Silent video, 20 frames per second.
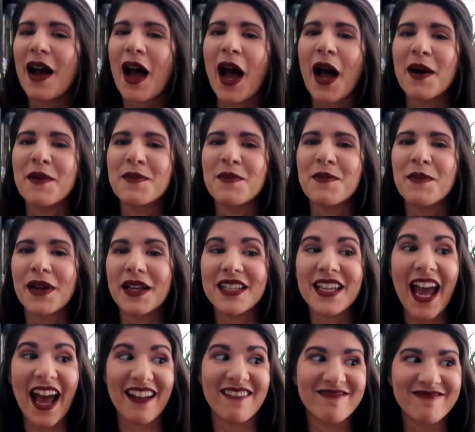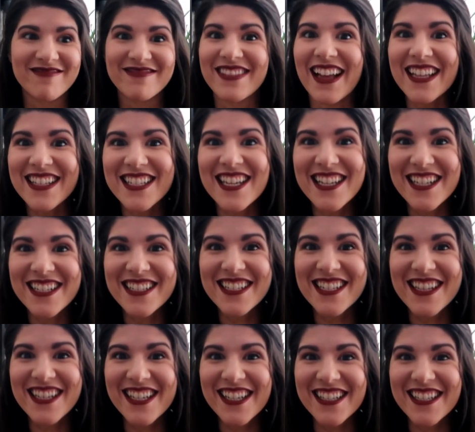But yeah, let's get
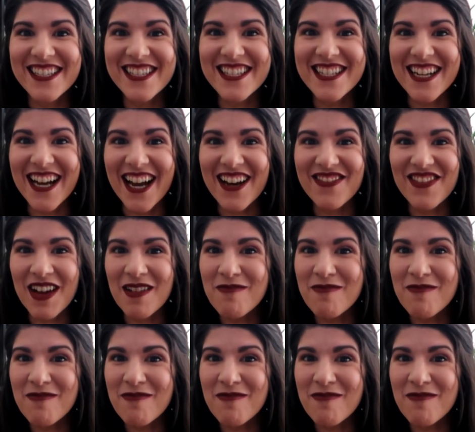into the good stuff.